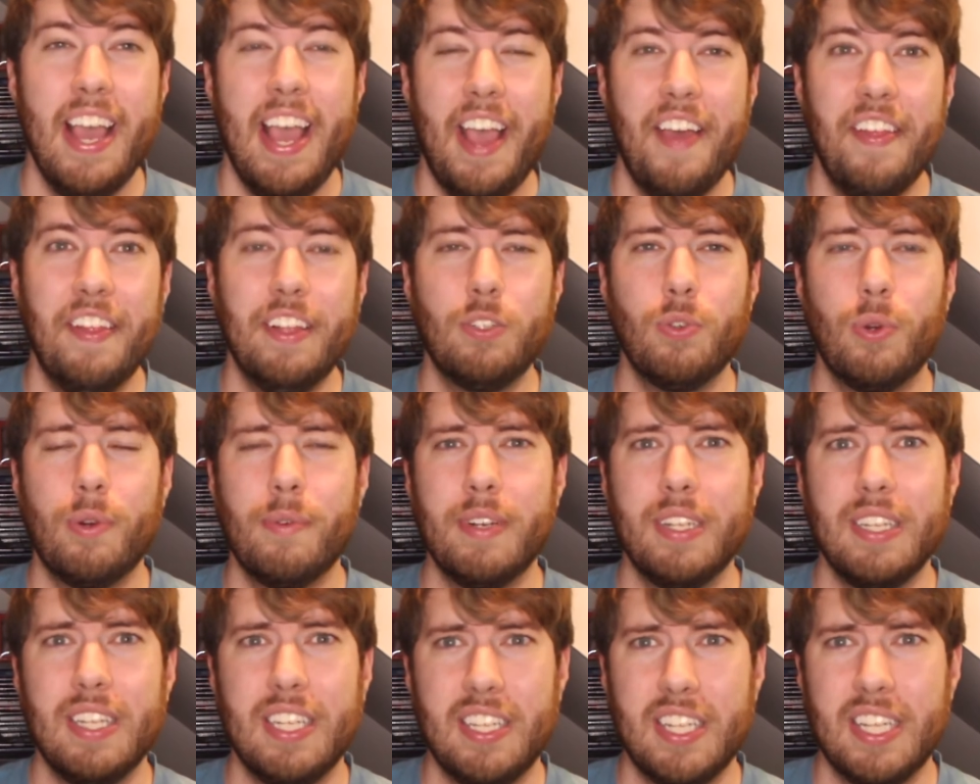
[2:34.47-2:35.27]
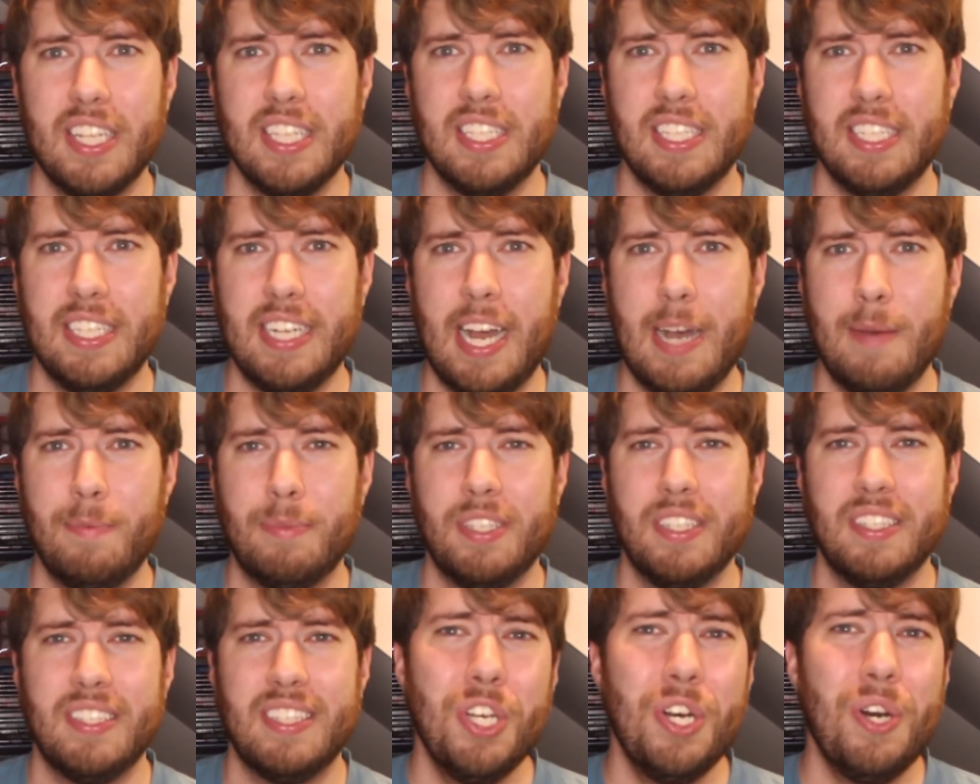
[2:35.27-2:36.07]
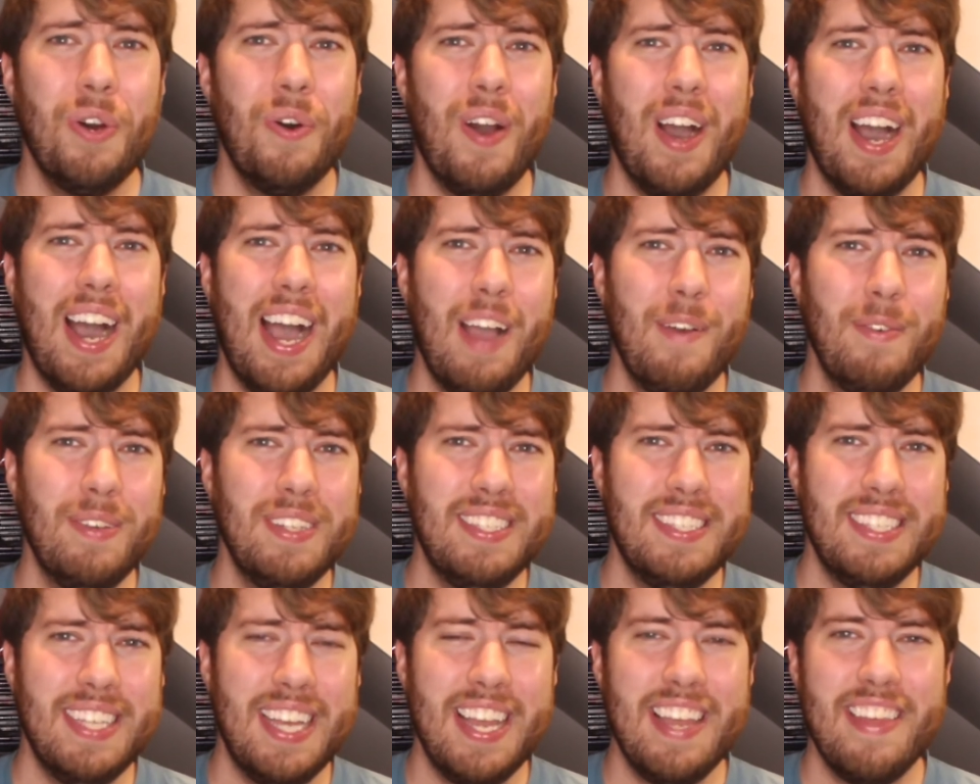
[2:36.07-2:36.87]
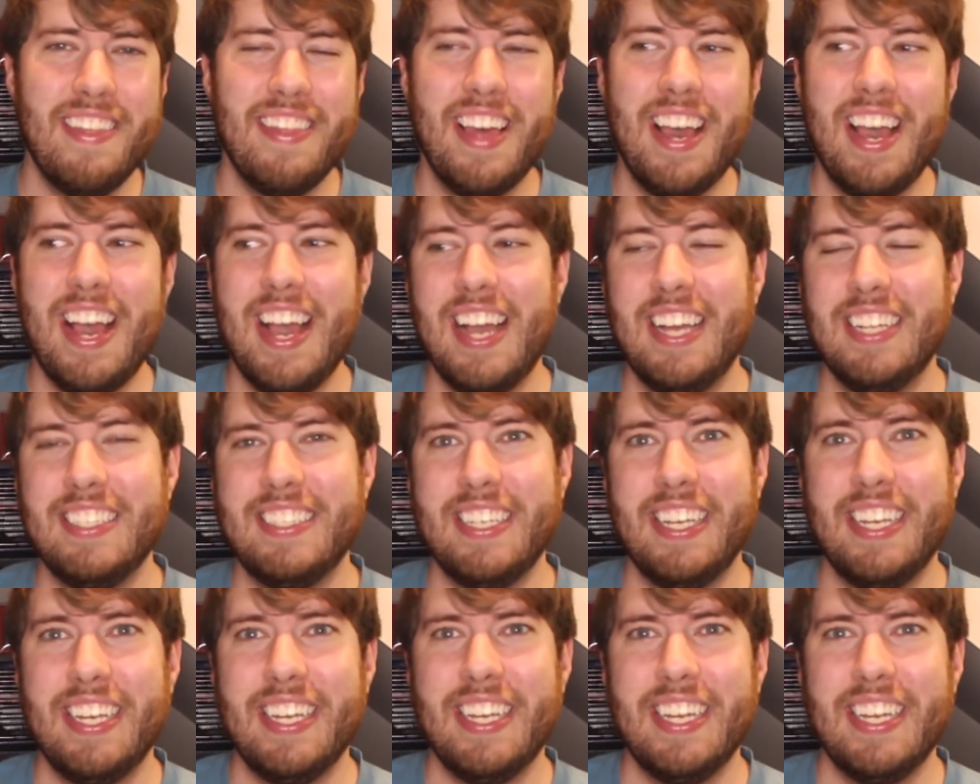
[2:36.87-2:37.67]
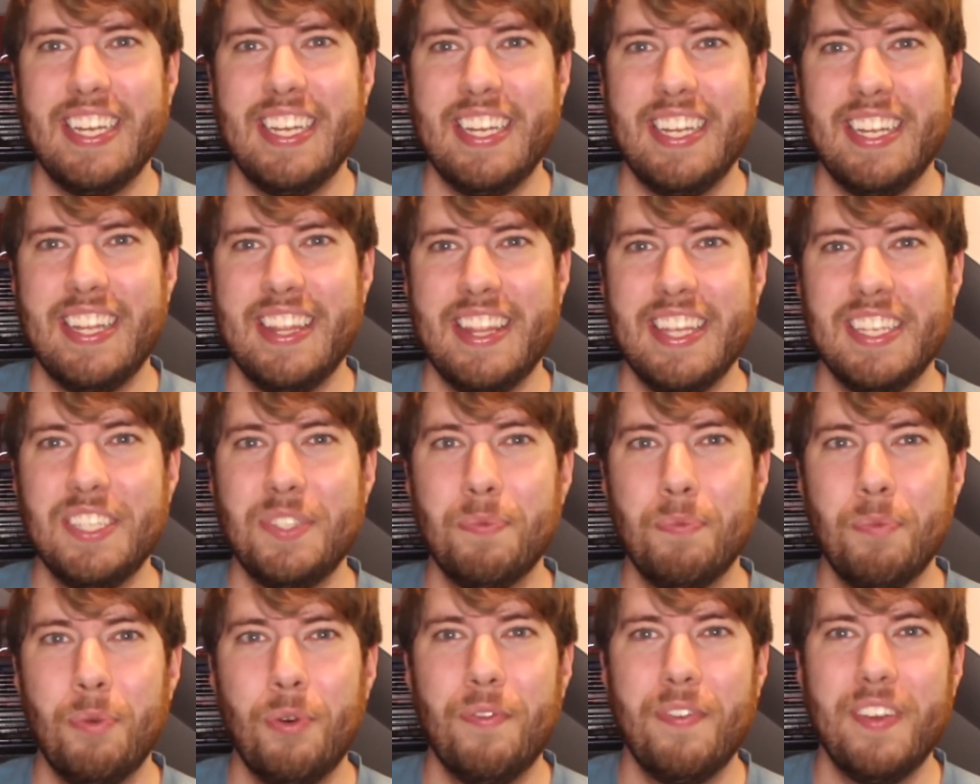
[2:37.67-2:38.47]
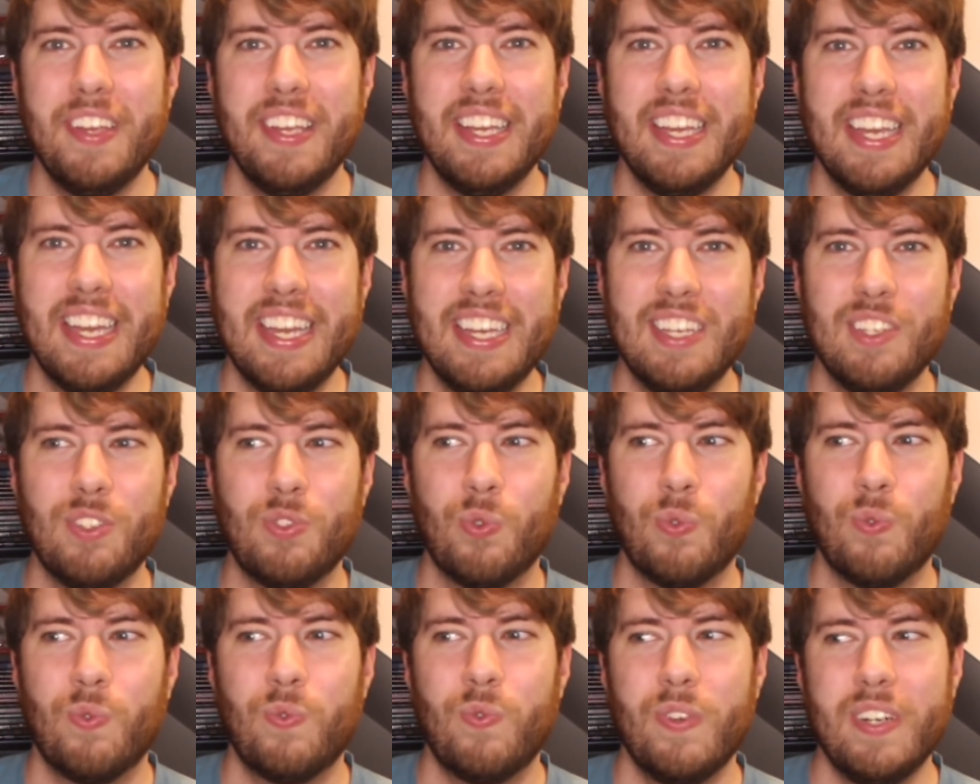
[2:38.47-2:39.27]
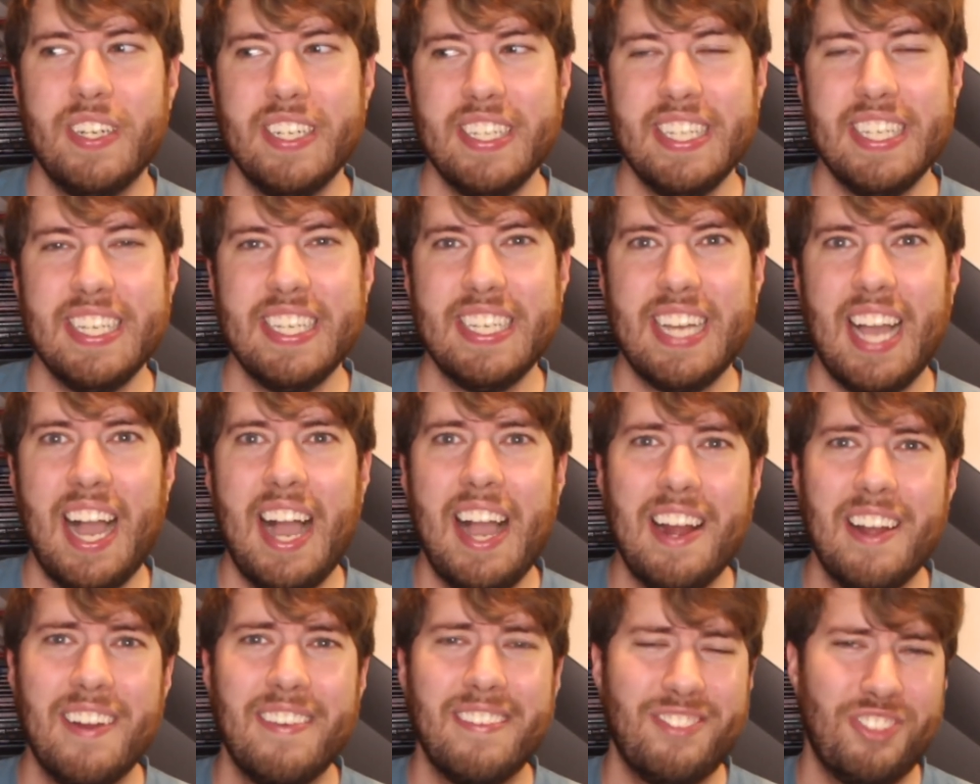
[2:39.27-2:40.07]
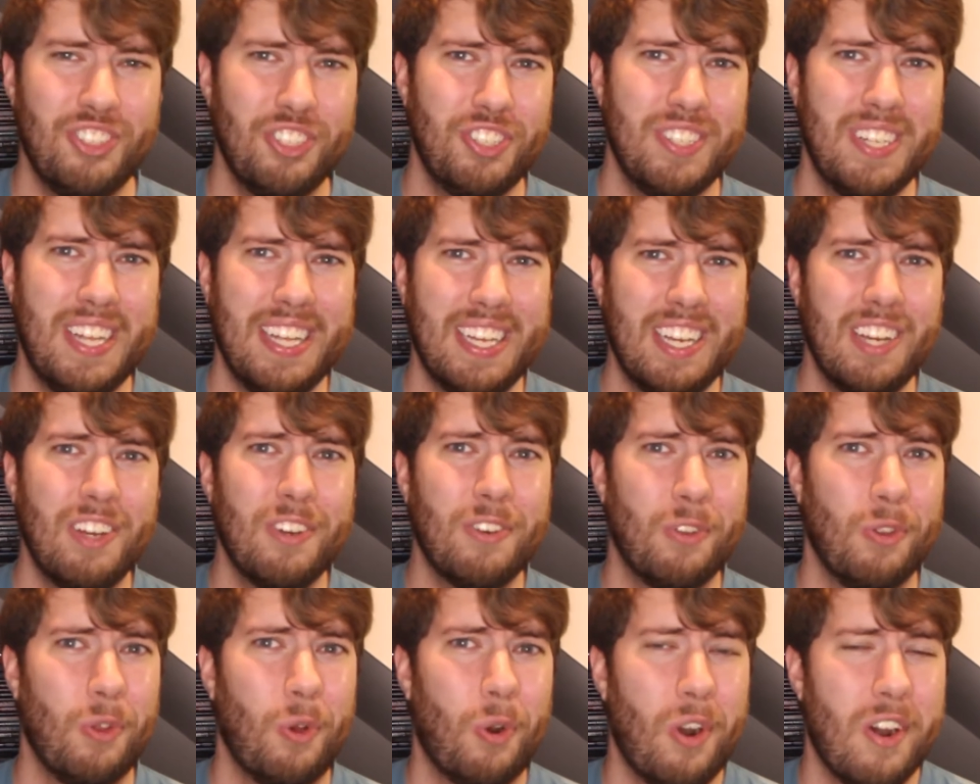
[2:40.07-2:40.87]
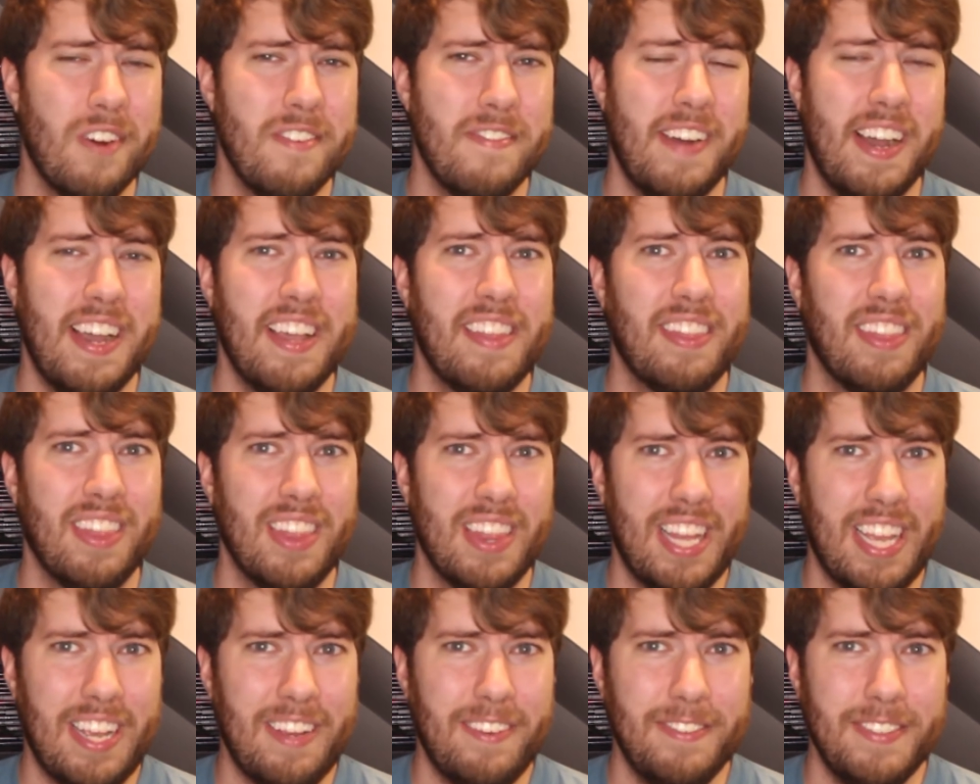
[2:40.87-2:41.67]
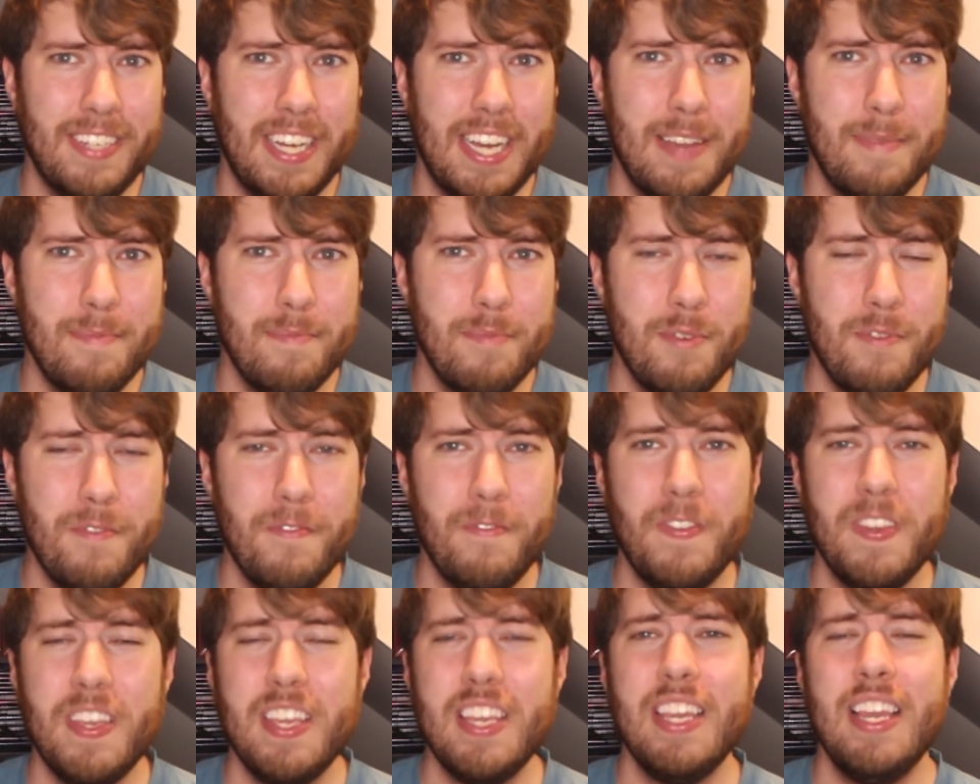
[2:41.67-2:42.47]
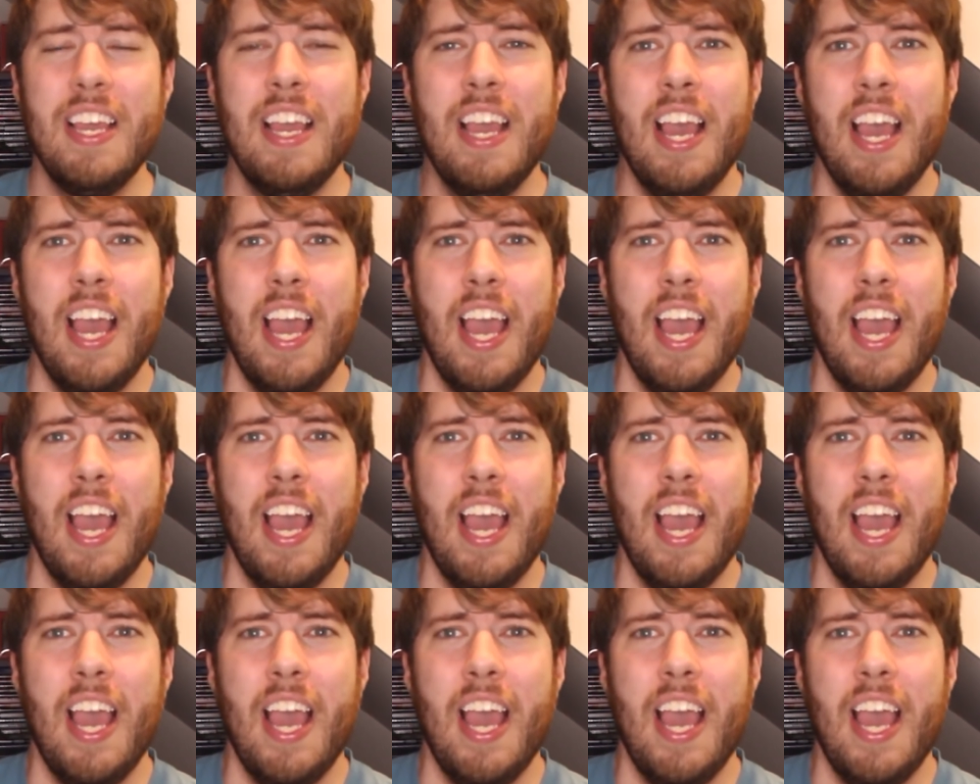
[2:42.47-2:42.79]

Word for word: And that's where I'm going to leave the synopsis. So I would say that this movie is really kind of just like a glorified Lifetime movie.